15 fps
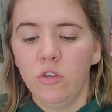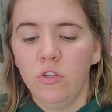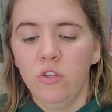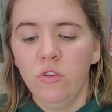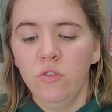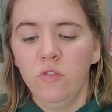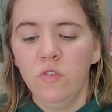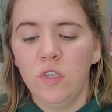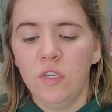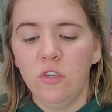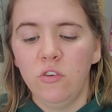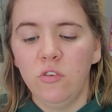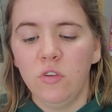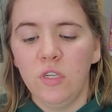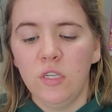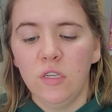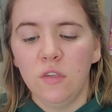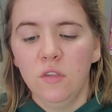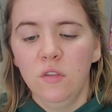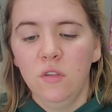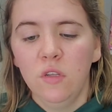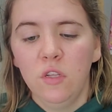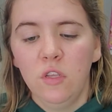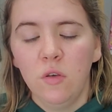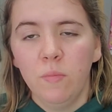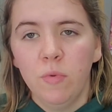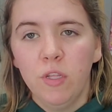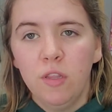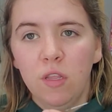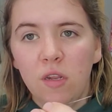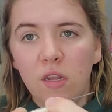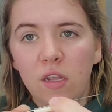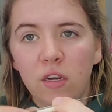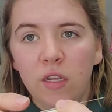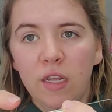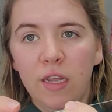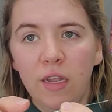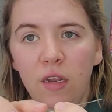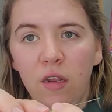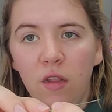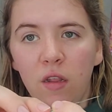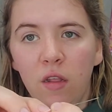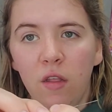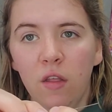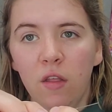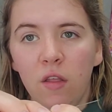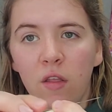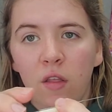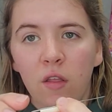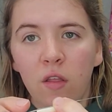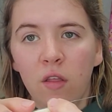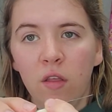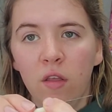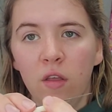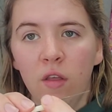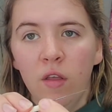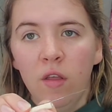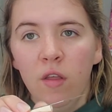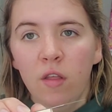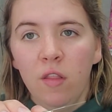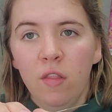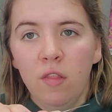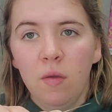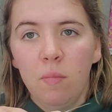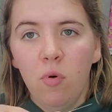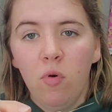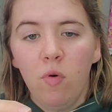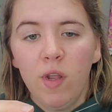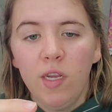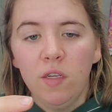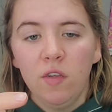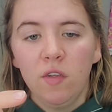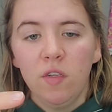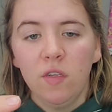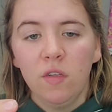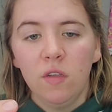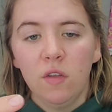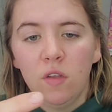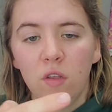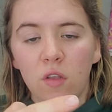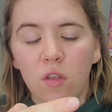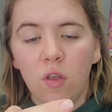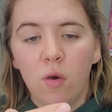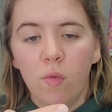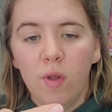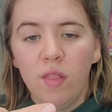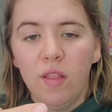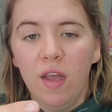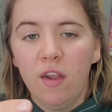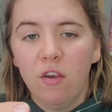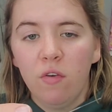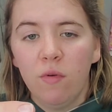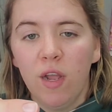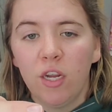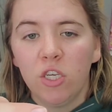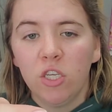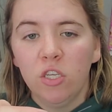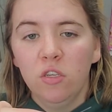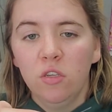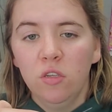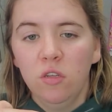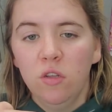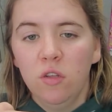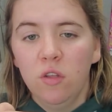you're using your needle, you'll put the needle in, the point going that direction